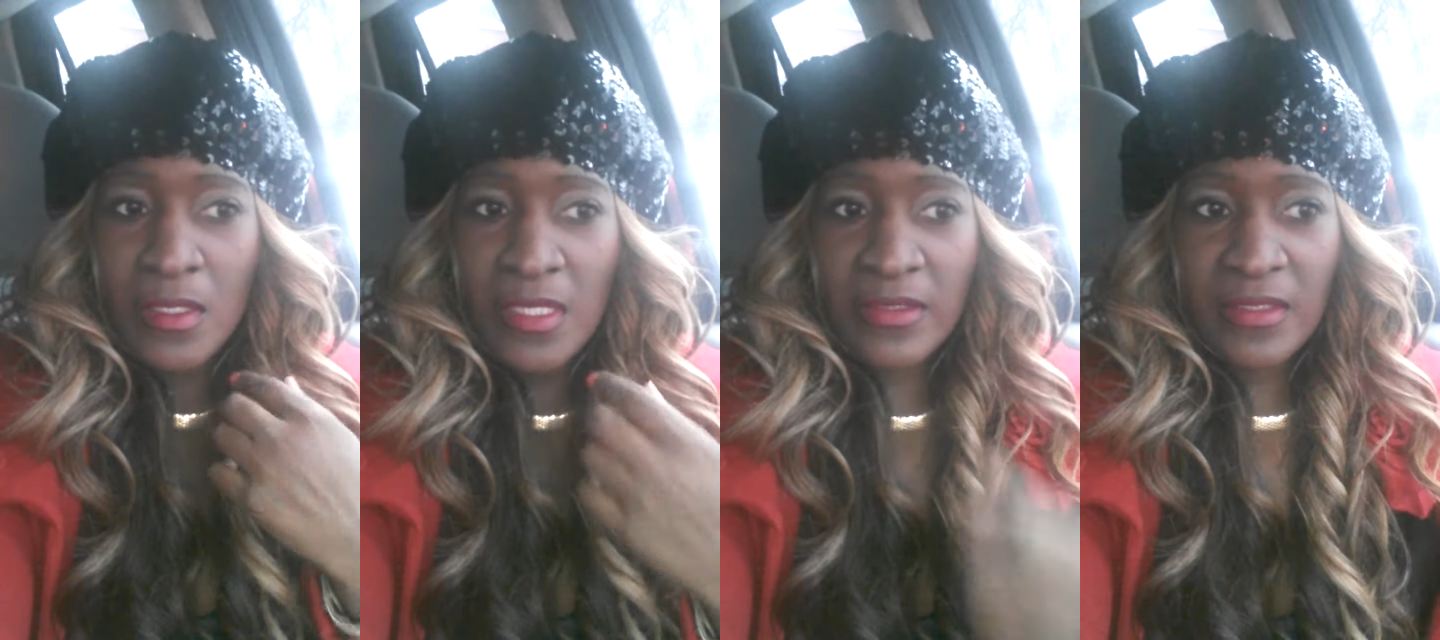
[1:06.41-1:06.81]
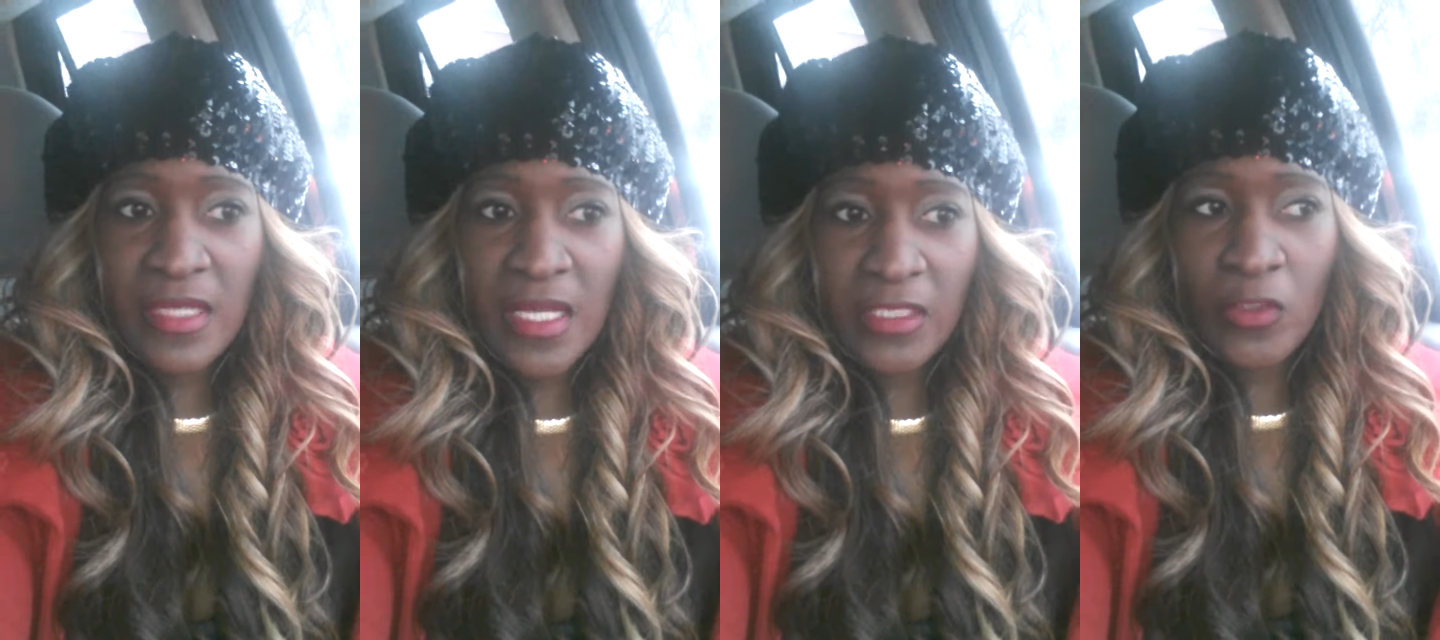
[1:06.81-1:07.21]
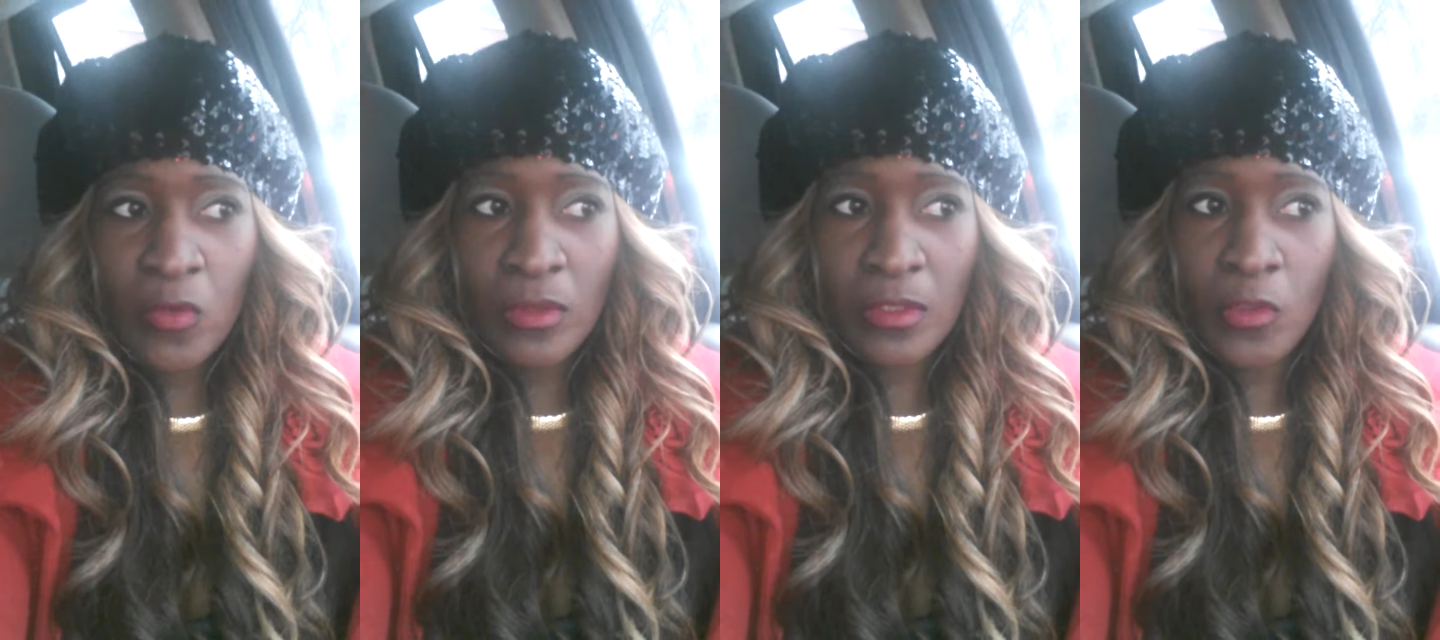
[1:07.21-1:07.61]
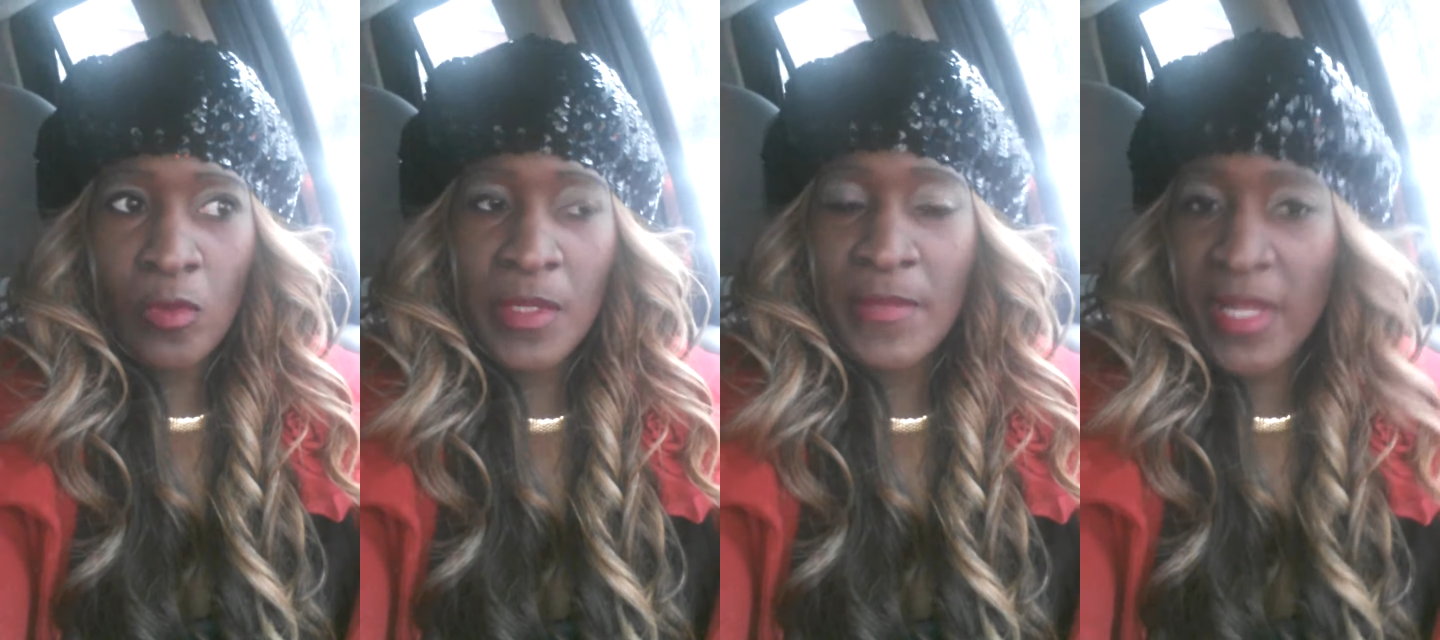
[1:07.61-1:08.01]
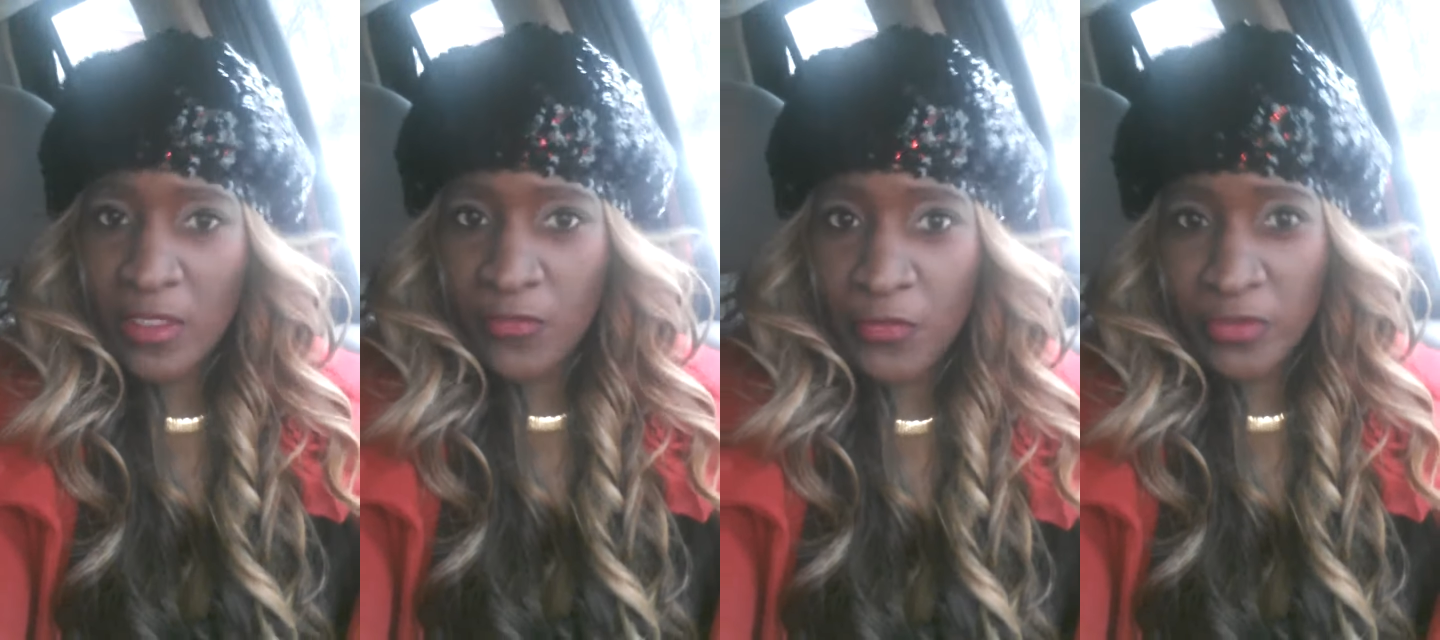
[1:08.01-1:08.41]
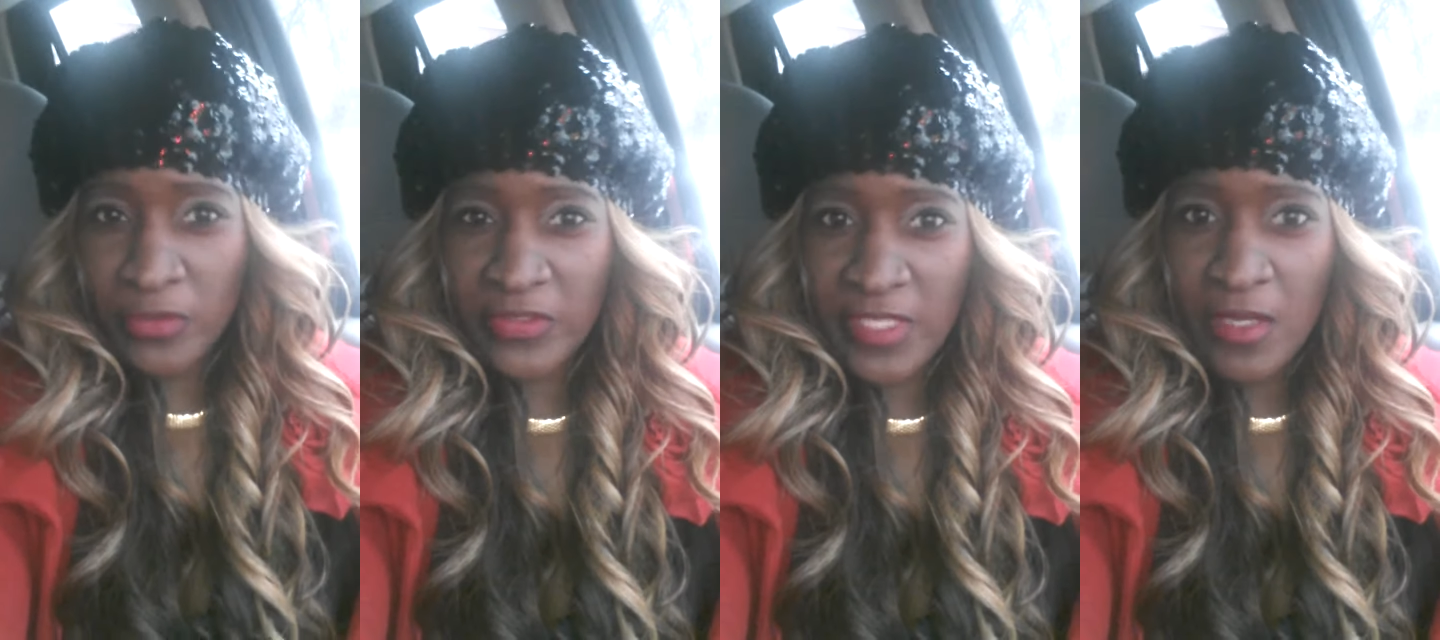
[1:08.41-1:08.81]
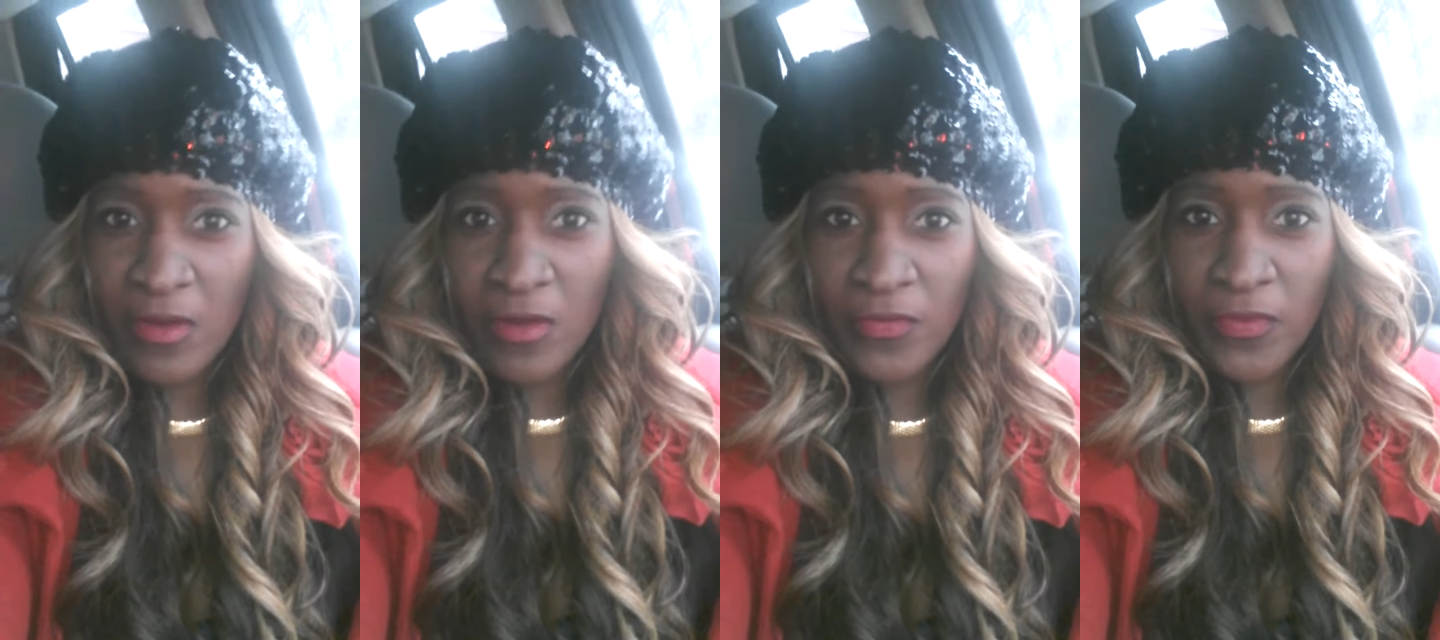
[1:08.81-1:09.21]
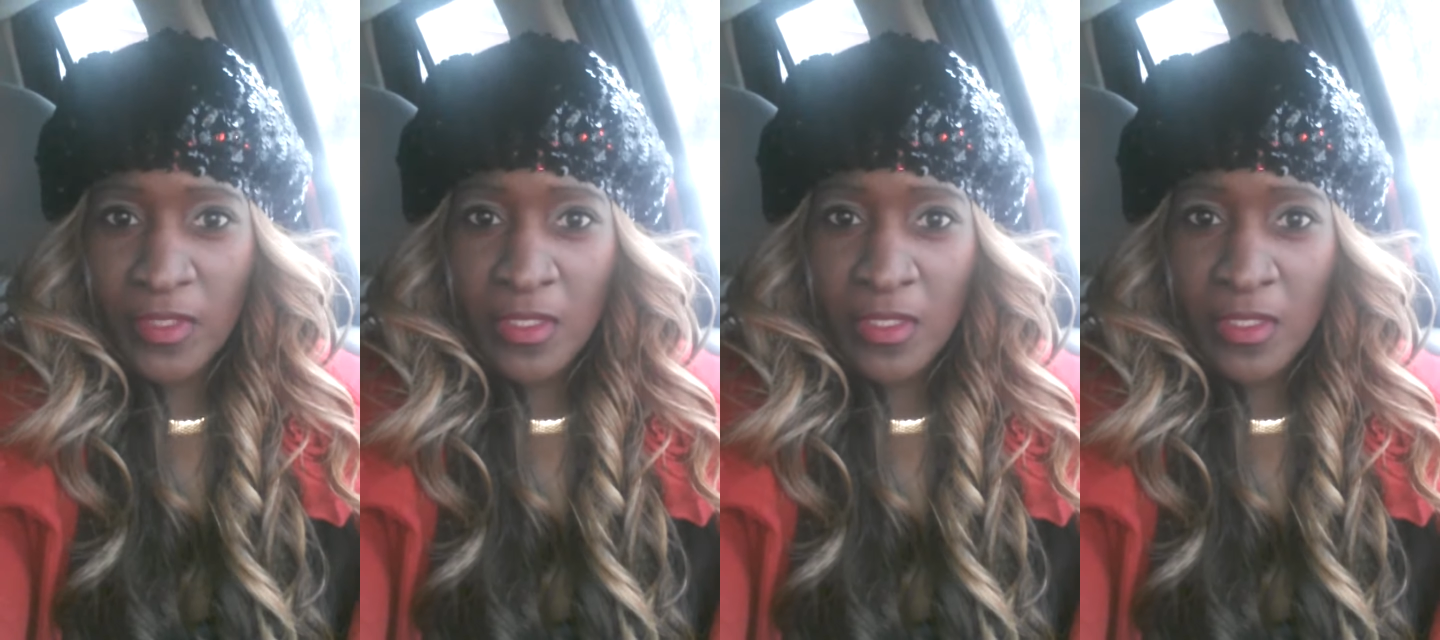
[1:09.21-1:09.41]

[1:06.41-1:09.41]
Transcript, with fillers: It's like you you will be better for yourself.